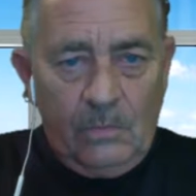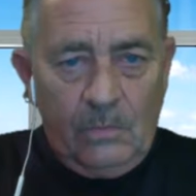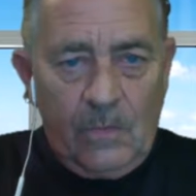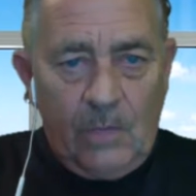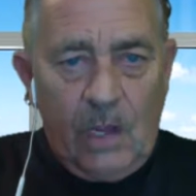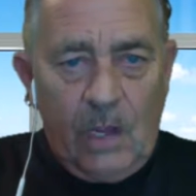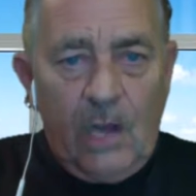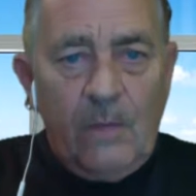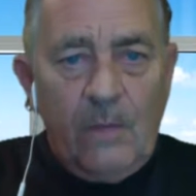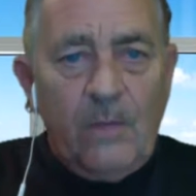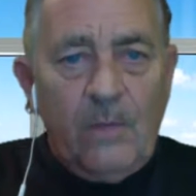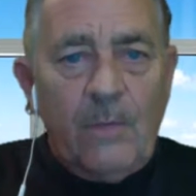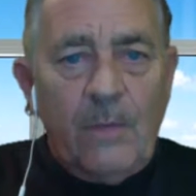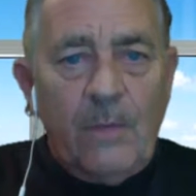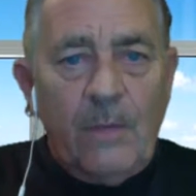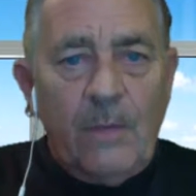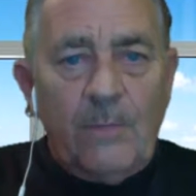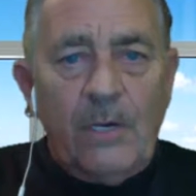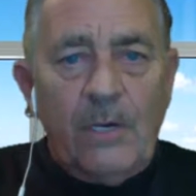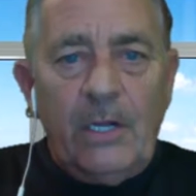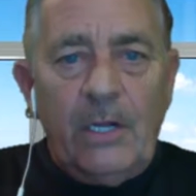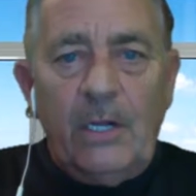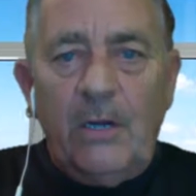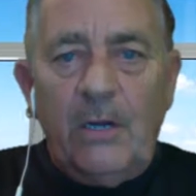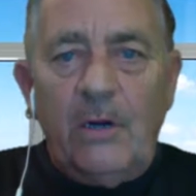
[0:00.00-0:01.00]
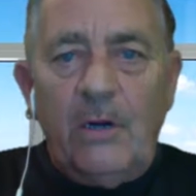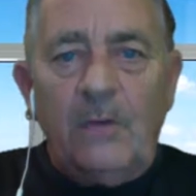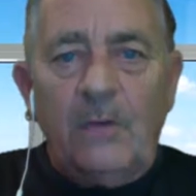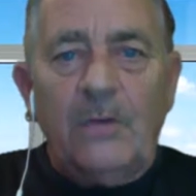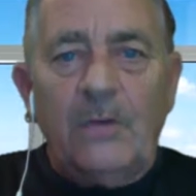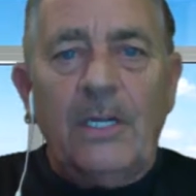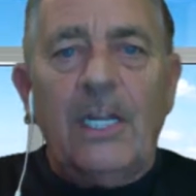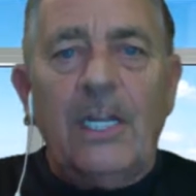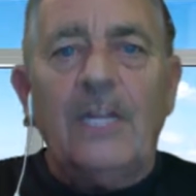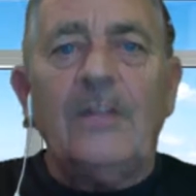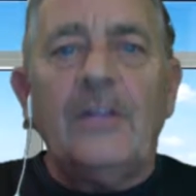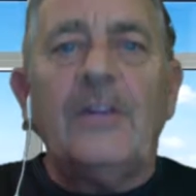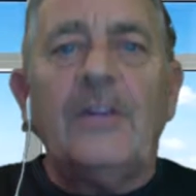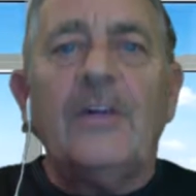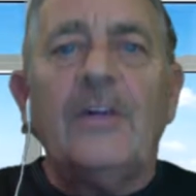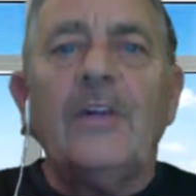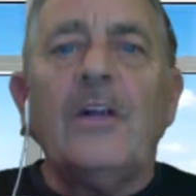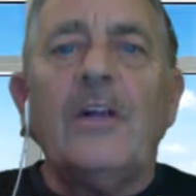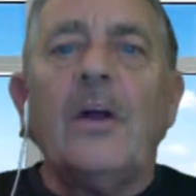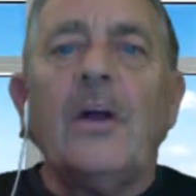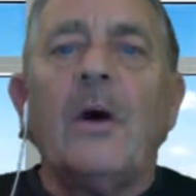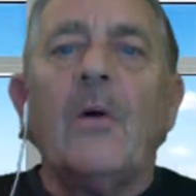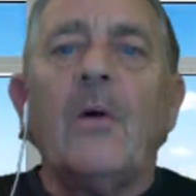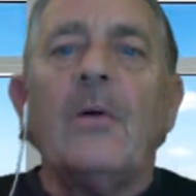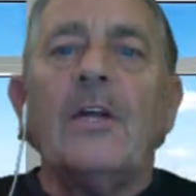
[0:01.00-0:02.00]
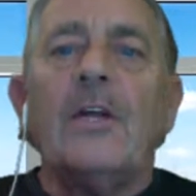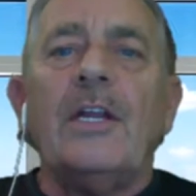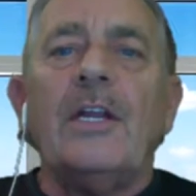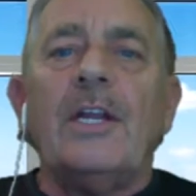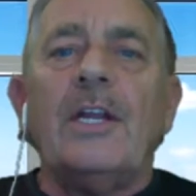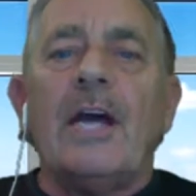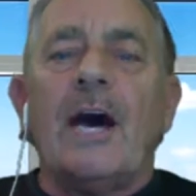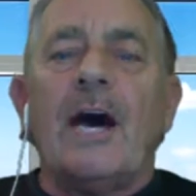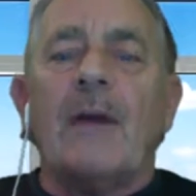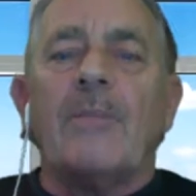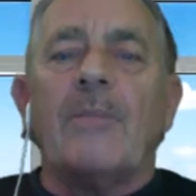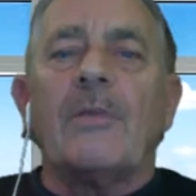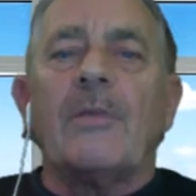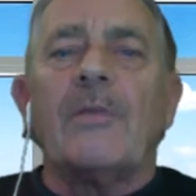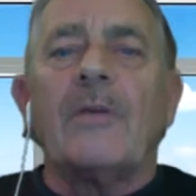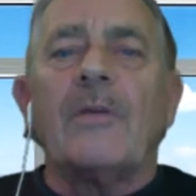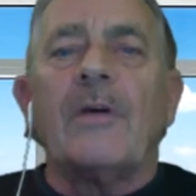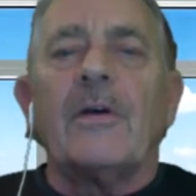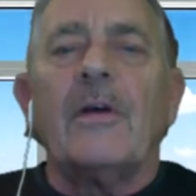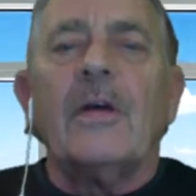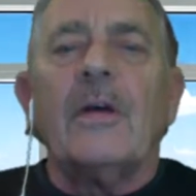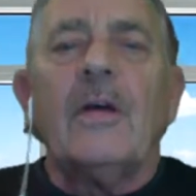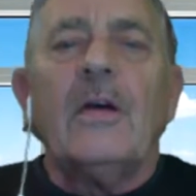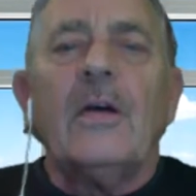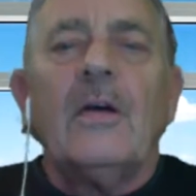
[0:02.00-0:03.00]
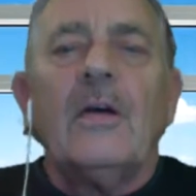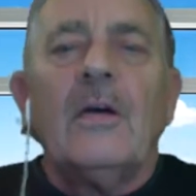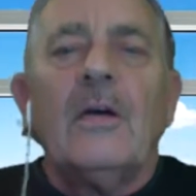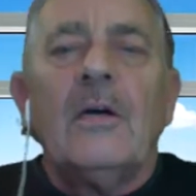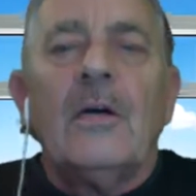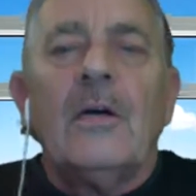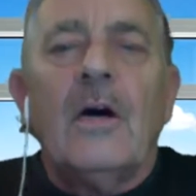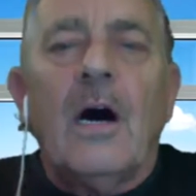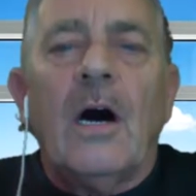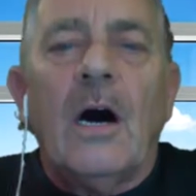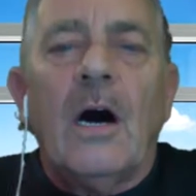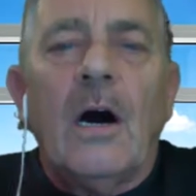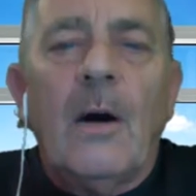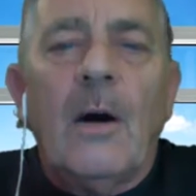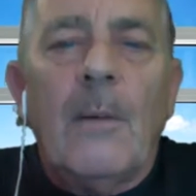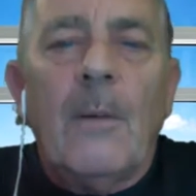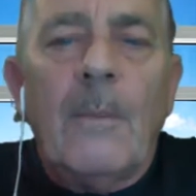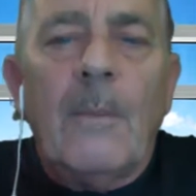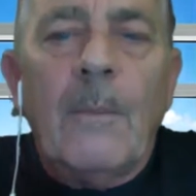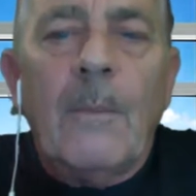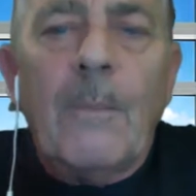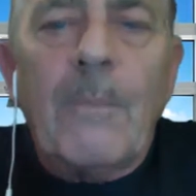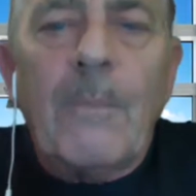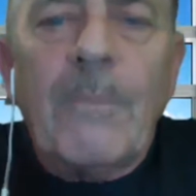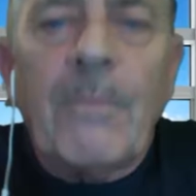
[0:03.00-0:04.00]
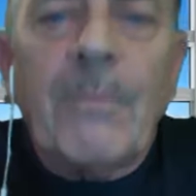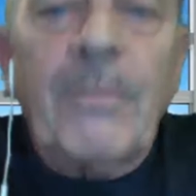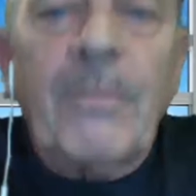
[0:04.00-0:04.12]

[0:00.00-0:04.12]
I remember, you don't need to know in depth the